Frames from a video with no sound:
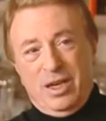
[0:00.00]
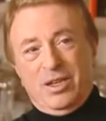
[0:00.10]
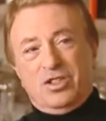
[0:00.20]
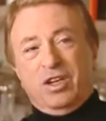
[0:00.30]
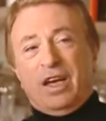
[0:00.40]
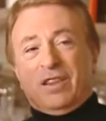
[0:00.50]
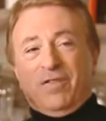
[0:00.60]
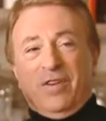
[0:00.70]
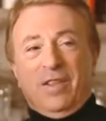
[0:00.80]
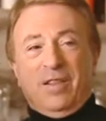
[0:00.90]
and she got
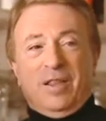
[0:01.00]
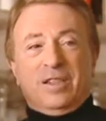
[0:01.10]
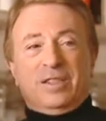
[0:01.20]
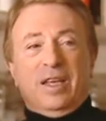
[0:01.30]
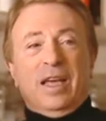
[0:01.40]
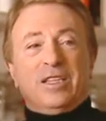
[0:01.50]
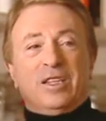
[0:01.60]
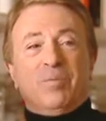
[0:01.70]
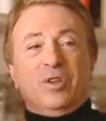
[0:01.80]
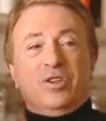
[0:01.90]
the feeling that he had
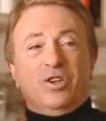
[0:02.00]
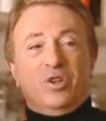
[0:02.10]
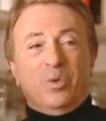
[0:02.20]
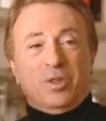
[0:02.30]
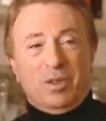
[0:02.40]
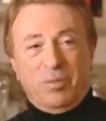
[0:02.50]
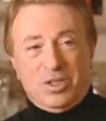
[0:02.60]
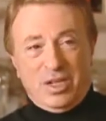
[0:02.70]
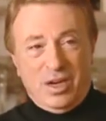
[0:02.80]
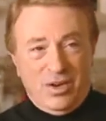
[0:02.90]
something to do with the
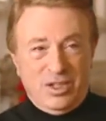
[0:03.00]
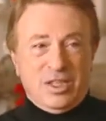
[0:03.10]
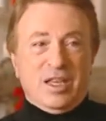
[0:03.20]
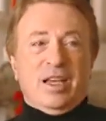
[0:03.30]
miscarriages,